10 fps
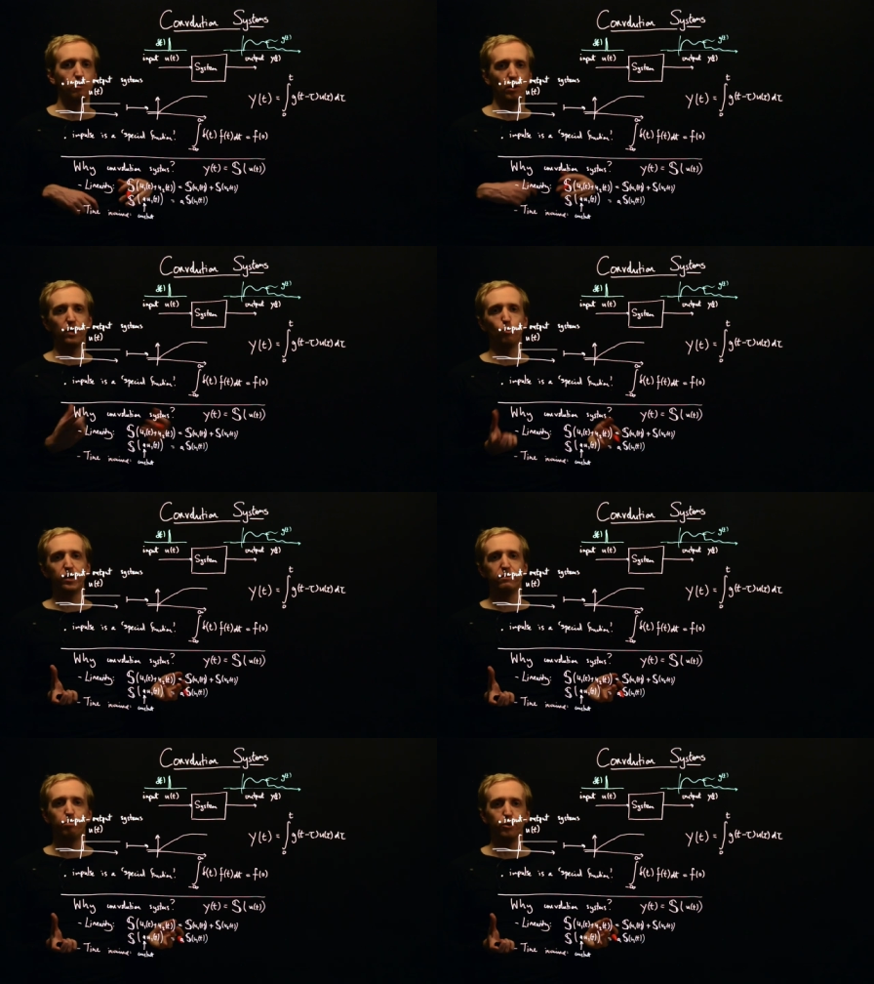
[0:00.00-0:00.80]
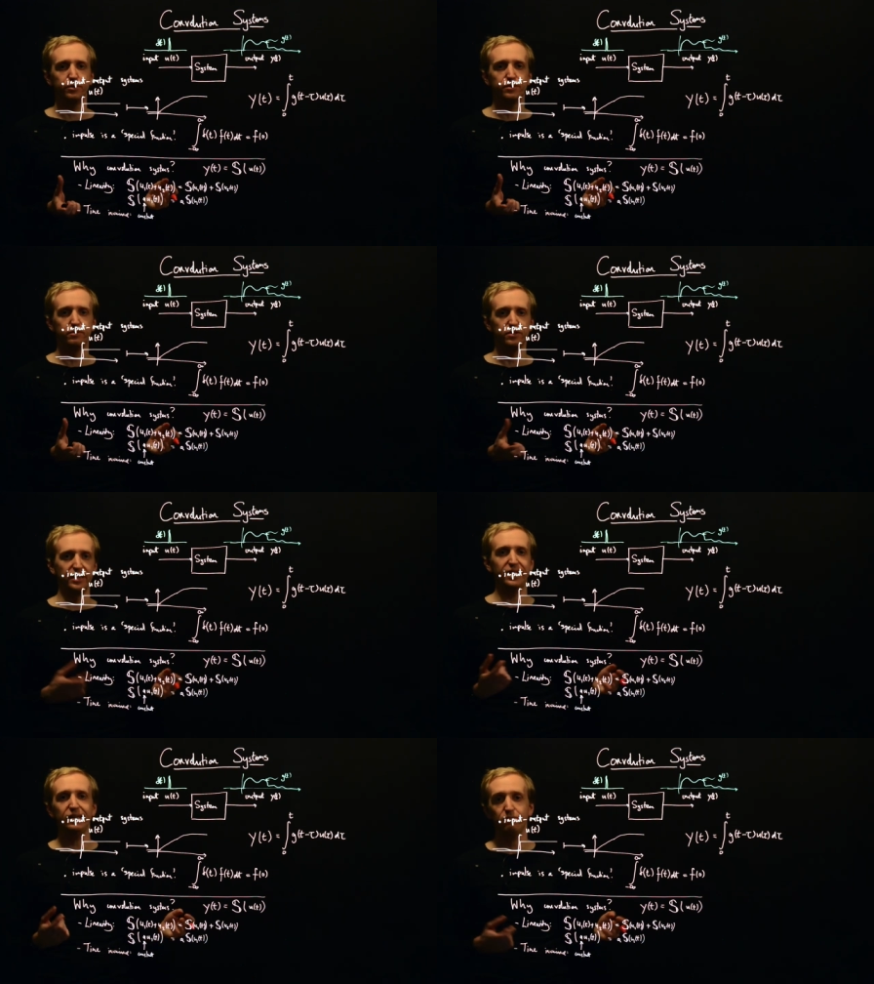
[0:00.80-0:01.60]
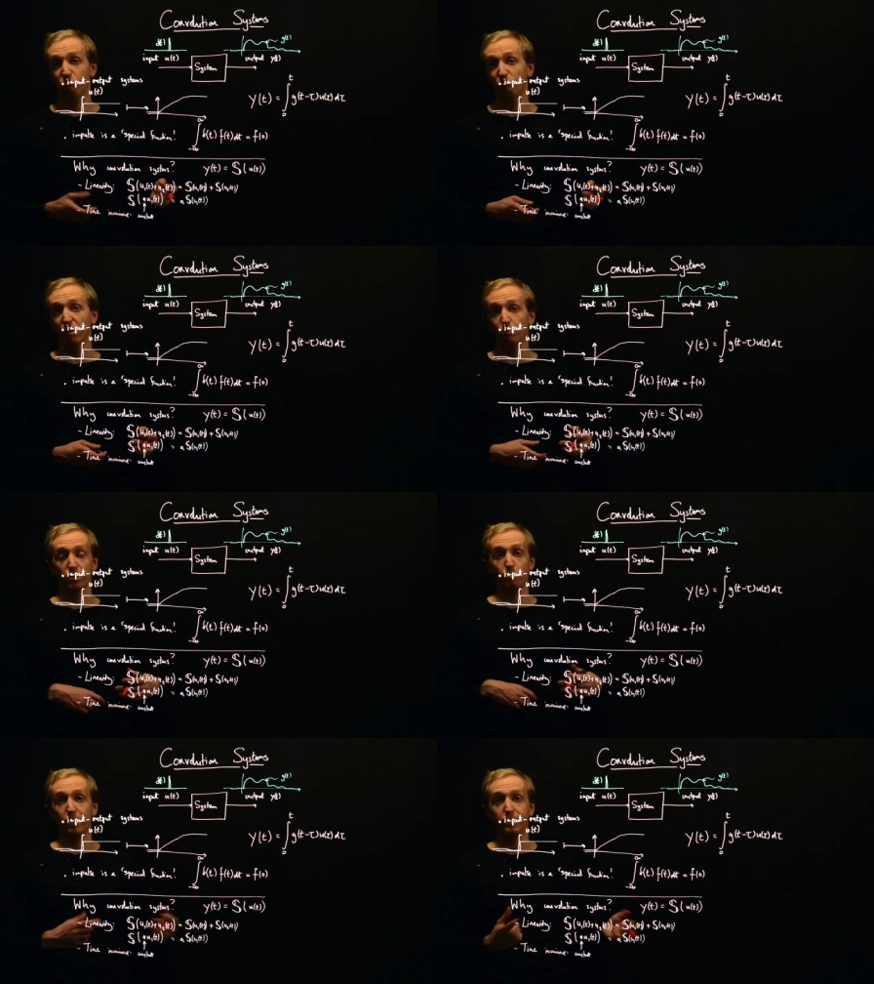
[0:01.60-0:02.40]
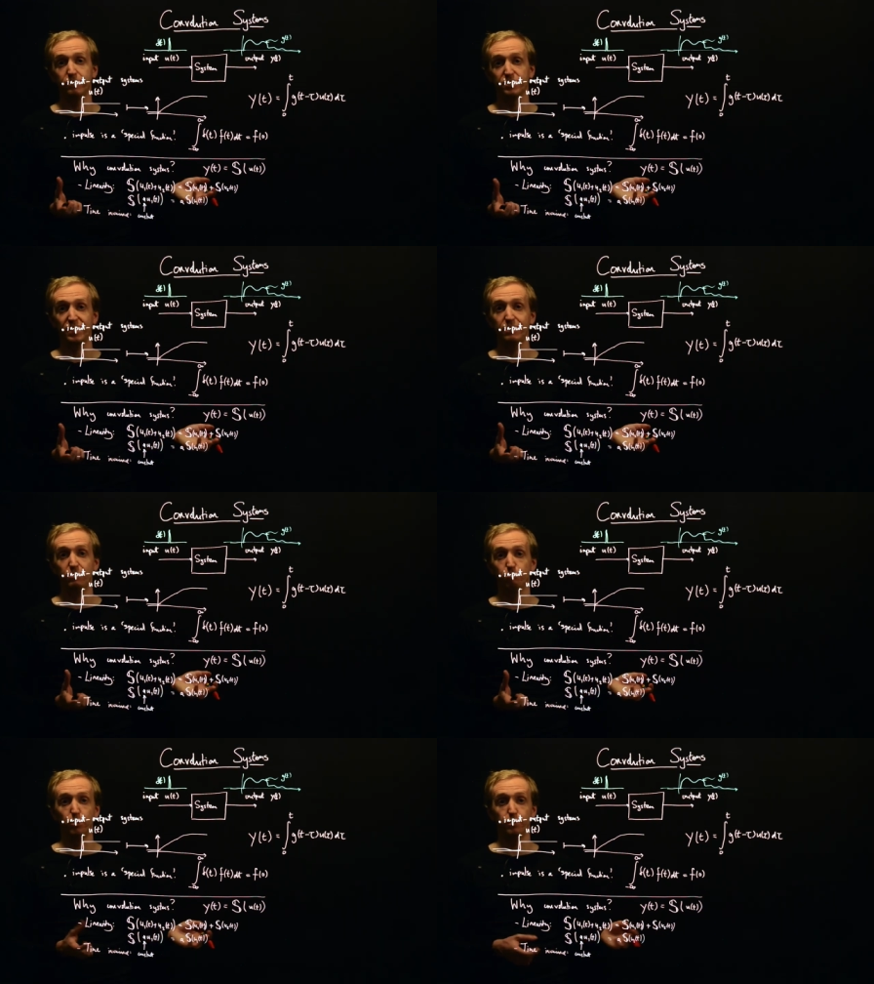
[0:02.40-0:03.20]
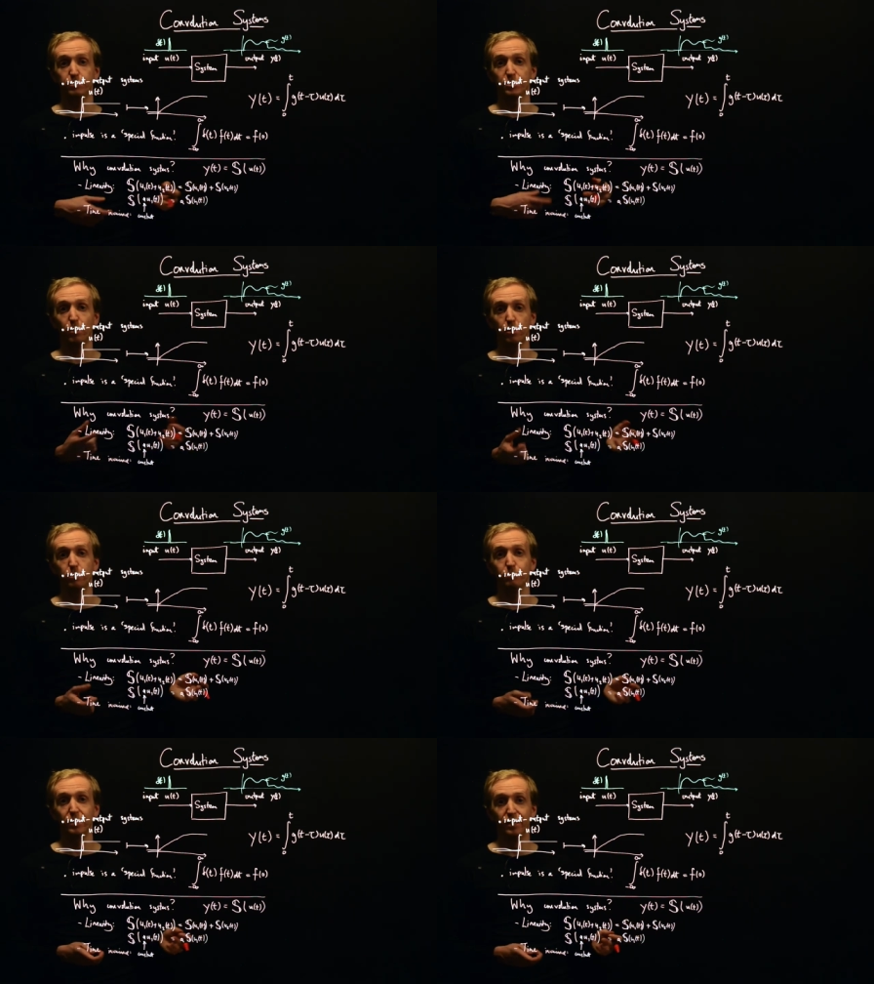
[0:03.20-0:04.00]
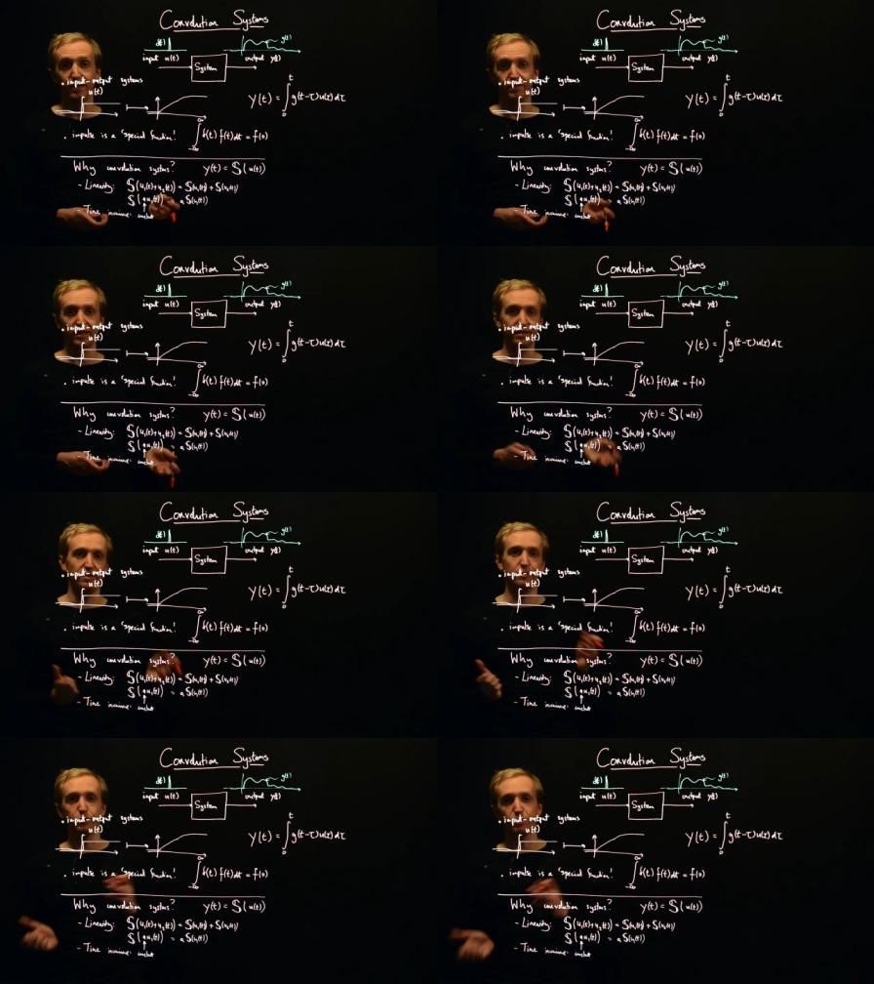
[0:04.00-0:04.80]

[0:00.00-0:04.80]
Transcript: apply one input today and we apply the same input tomorrow, then the